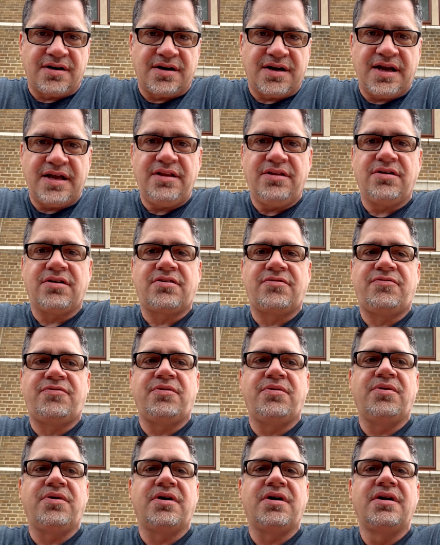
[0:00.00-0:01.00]
I look
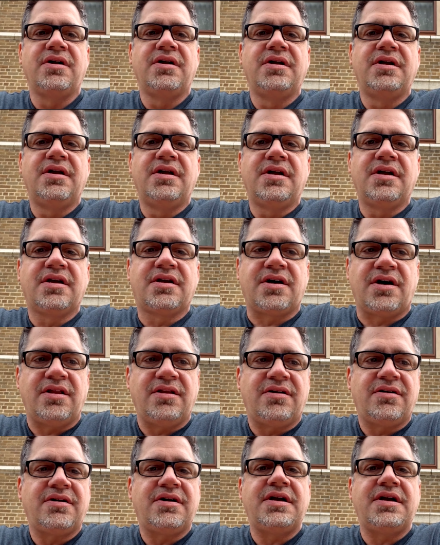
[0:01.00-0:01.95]
for color